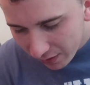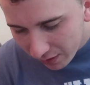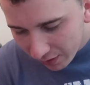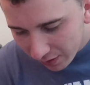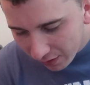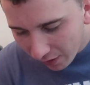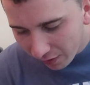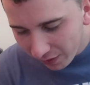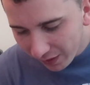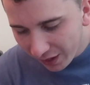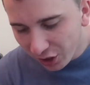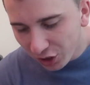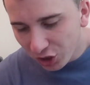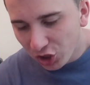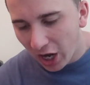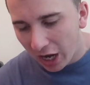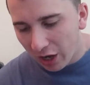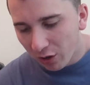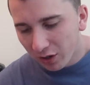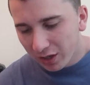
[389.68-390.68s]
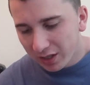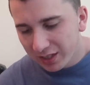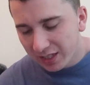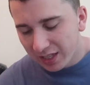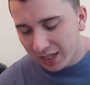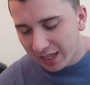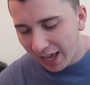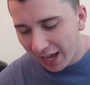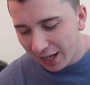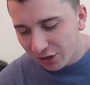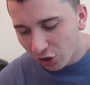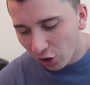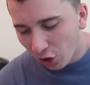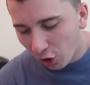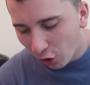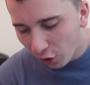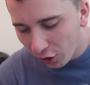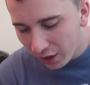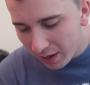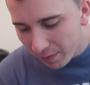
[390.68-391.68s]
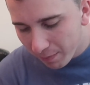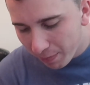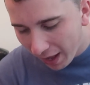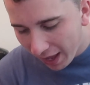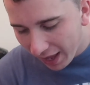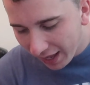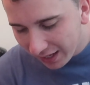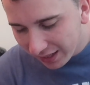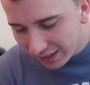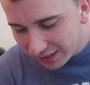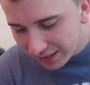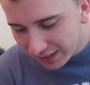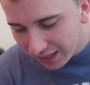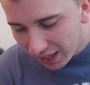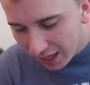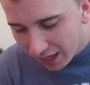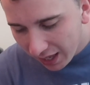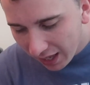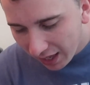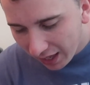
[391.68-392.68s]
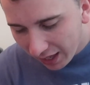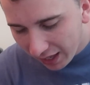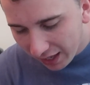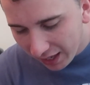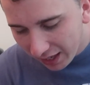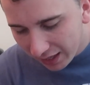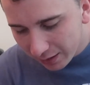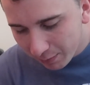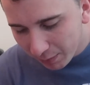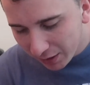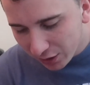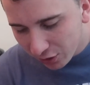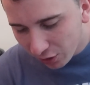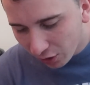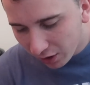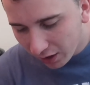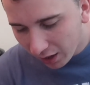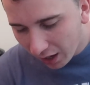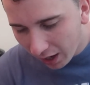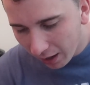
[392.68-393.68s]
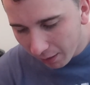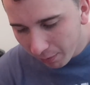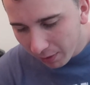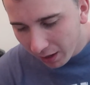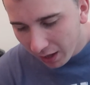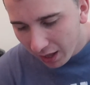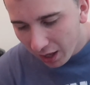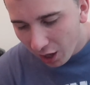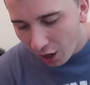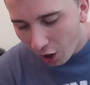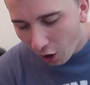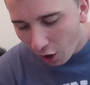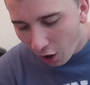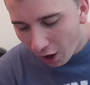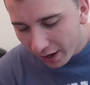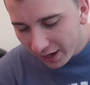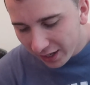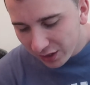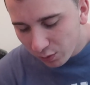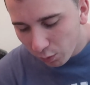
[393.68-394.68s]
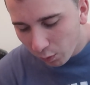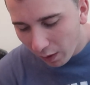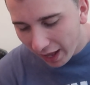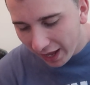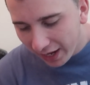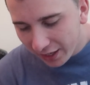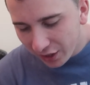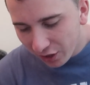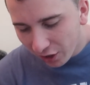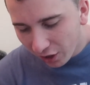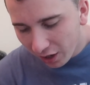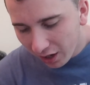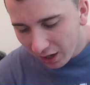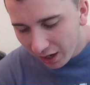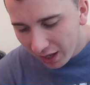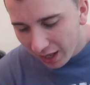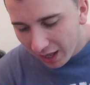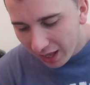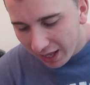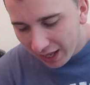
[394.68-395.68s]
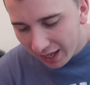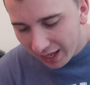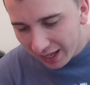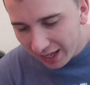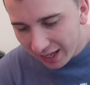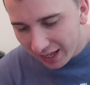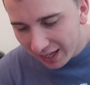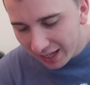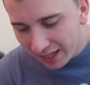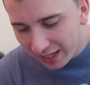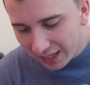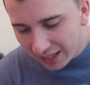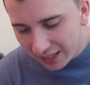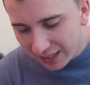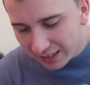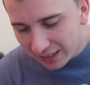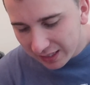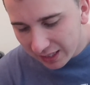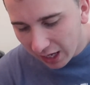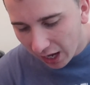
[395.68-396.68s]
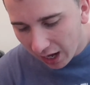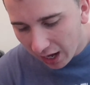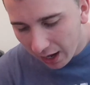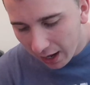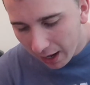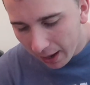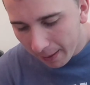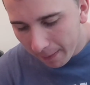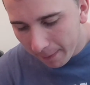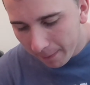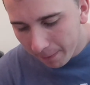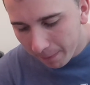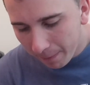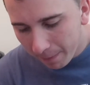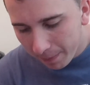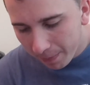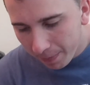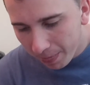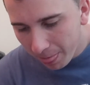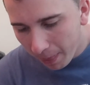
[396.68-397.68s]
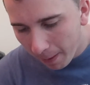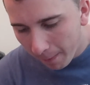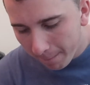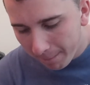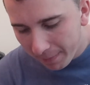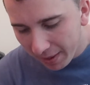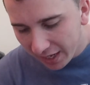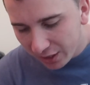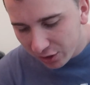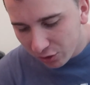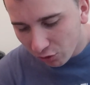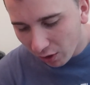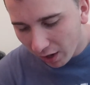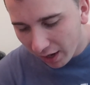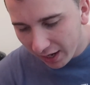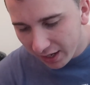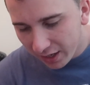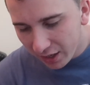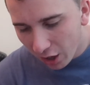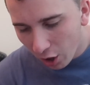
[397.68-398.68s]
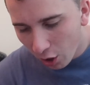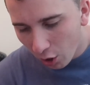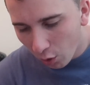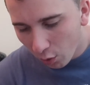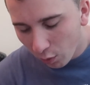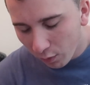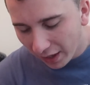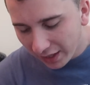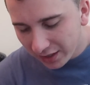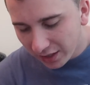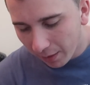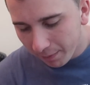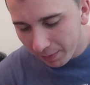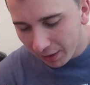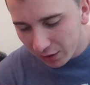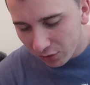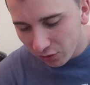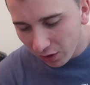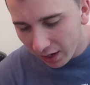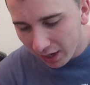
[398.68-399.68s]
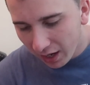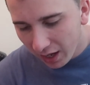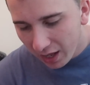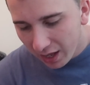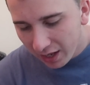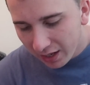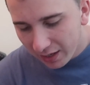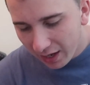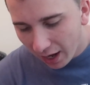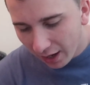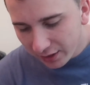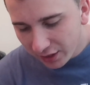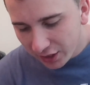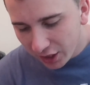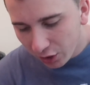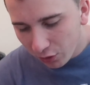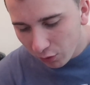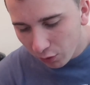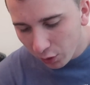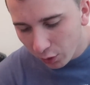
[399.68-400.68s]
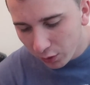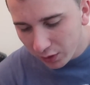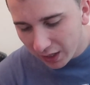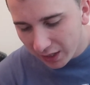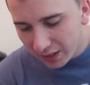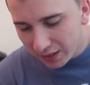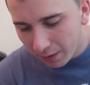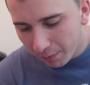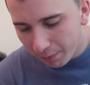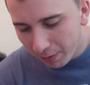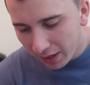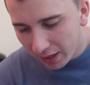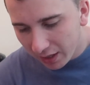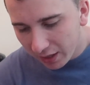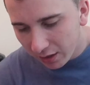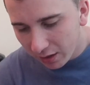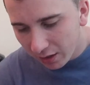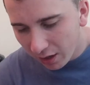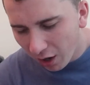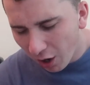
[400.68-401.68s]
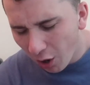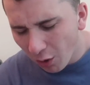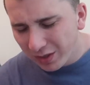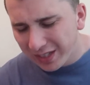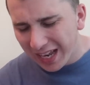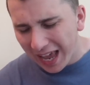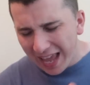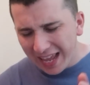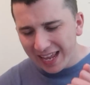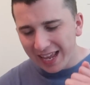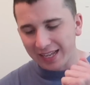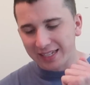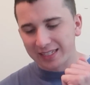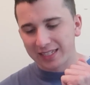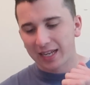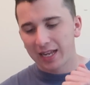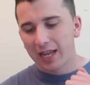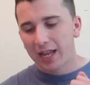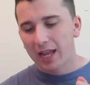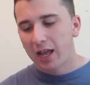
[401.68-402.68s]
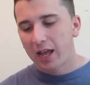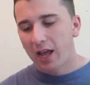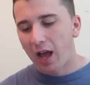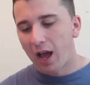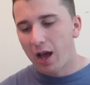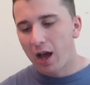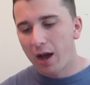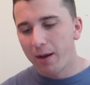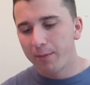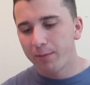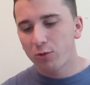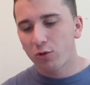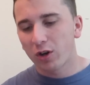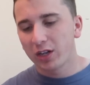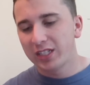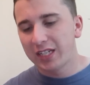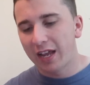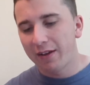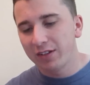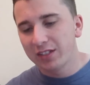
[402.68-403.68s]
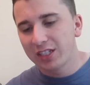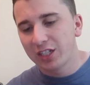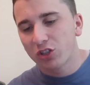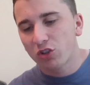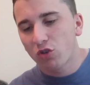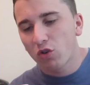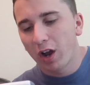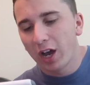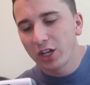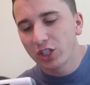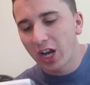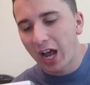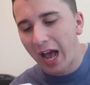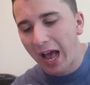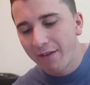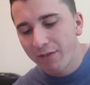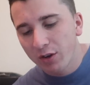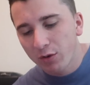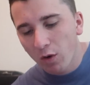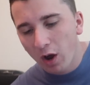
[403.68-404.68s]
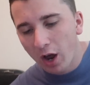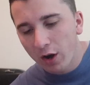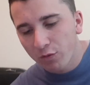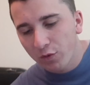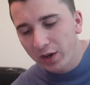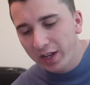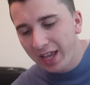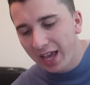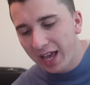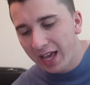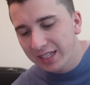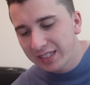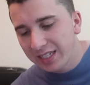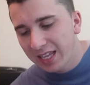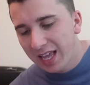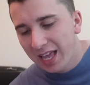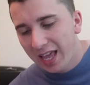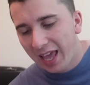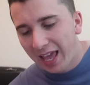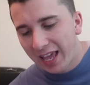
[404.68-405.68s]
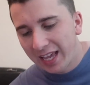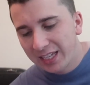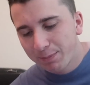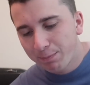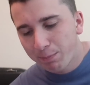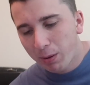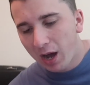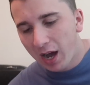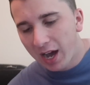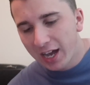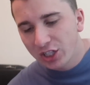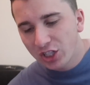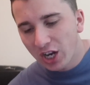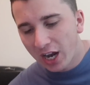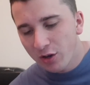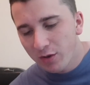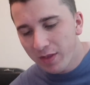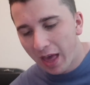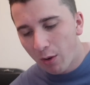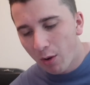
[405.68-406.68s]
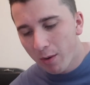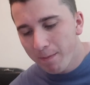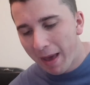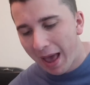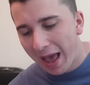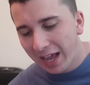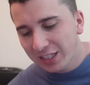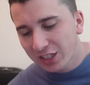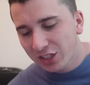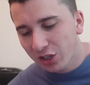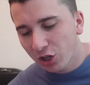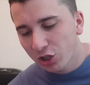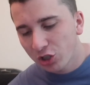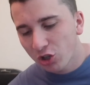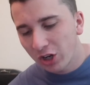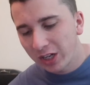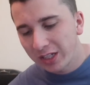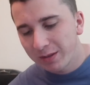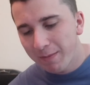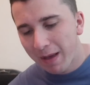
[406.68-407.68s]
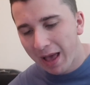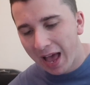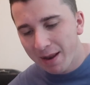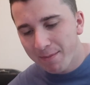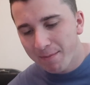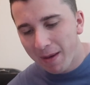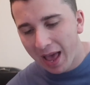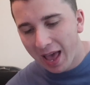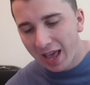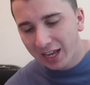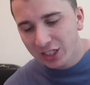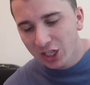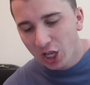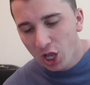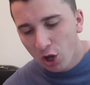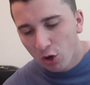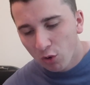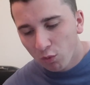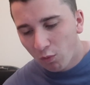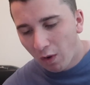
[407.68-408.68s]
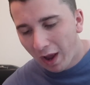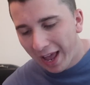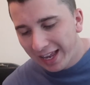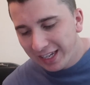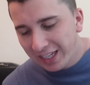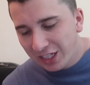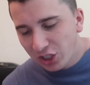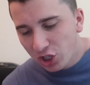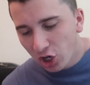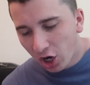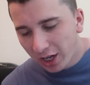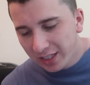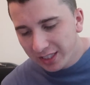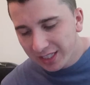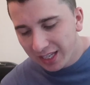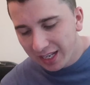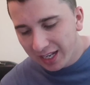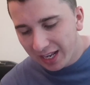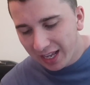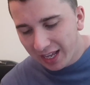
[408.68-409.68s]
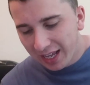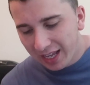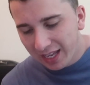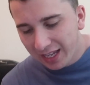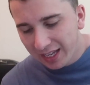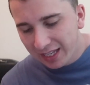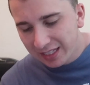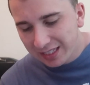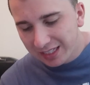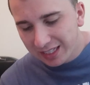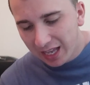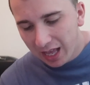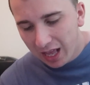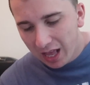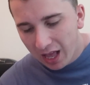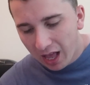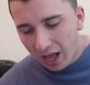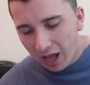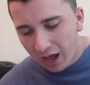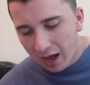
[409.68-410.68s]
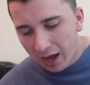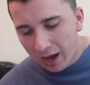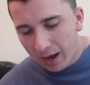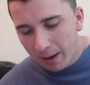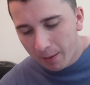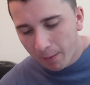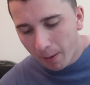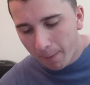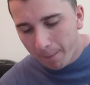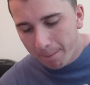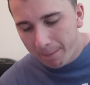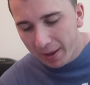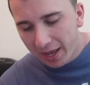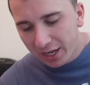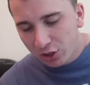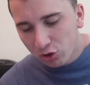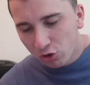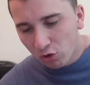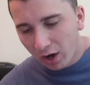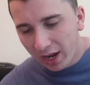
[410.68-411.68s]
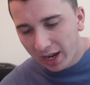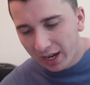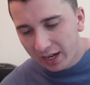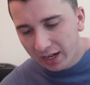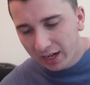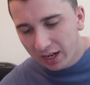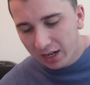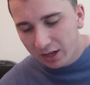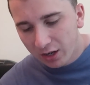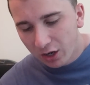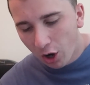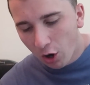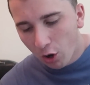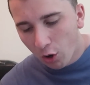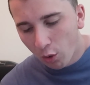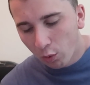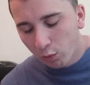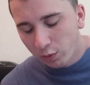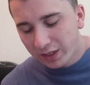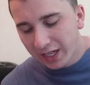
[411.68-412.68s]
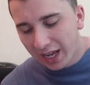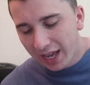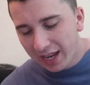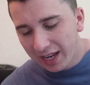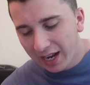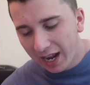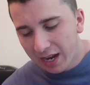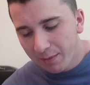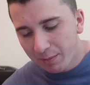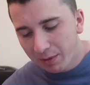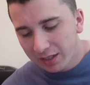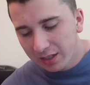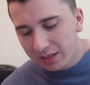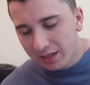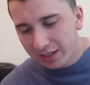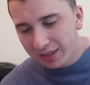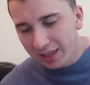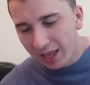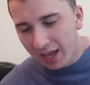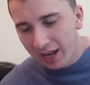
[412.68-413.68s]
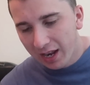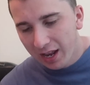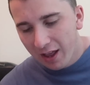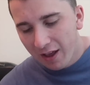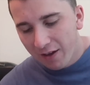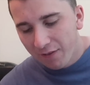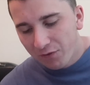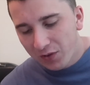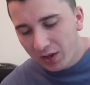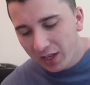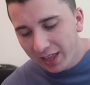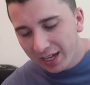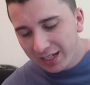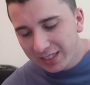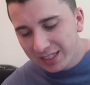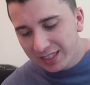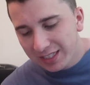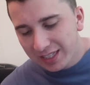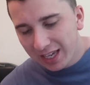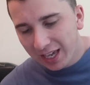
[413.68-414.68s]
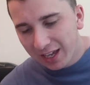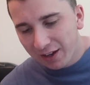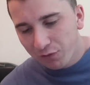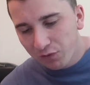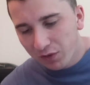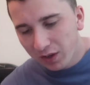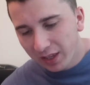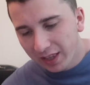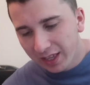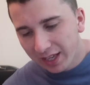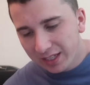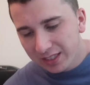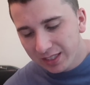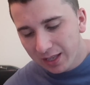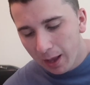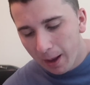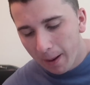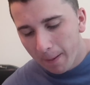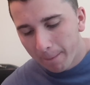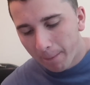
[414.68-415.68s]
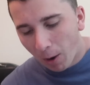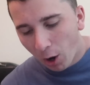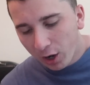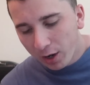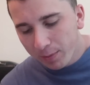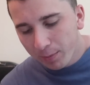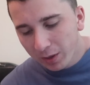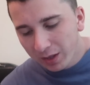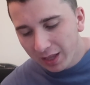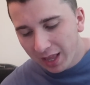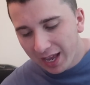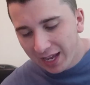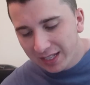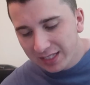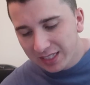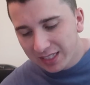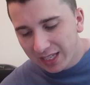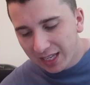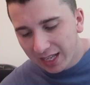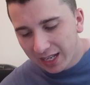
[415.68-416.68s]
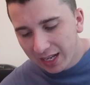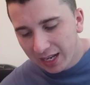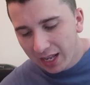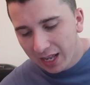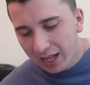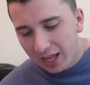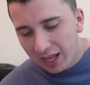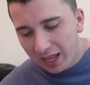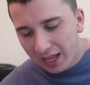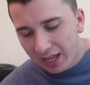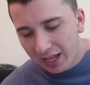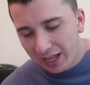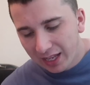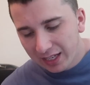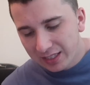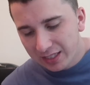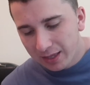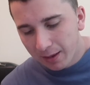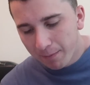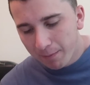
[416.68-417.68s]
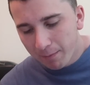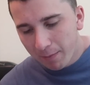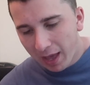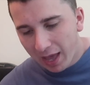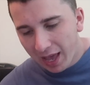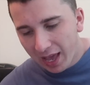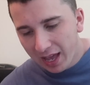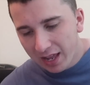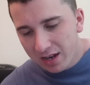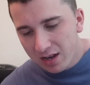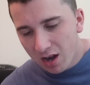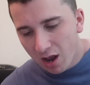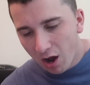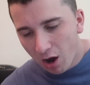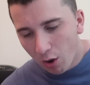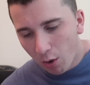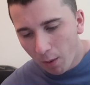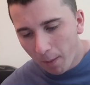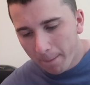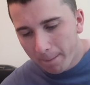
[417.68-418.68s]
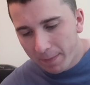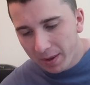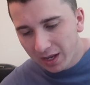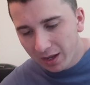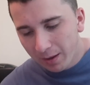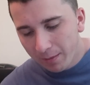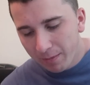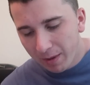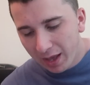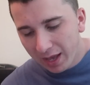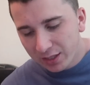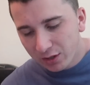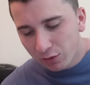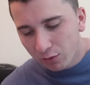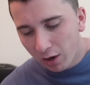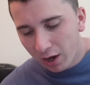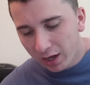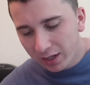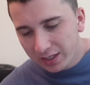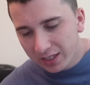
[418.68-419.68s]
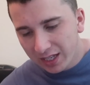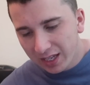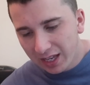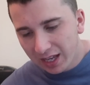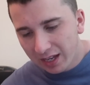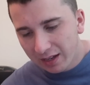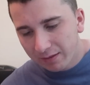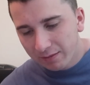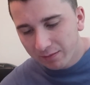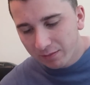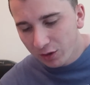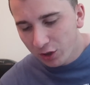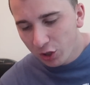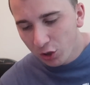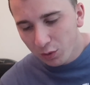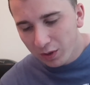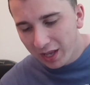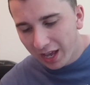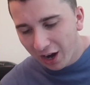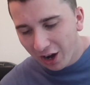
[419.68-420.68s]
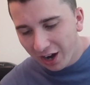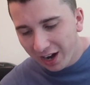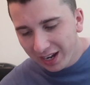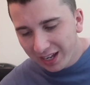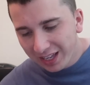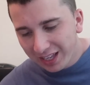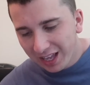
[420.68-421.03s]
The little general because he's a catcher. Ernie Banks is Mr. Cub. Honus Wagner is um, Big Train. No, that's not Big Train. Nelson Cruz is the big. No, dang it! Um, Chris Davis is Crush. Ivan Rodriguez is Pudge. I knew that one. Max Scherzer is Mad Max. Randy Johnson is um, Big Train. No, dang it, I didn't mean to click that. Felix is King Felix. Mark Melancon is the man. No, Bill Mazeroski. Lou Gehrig.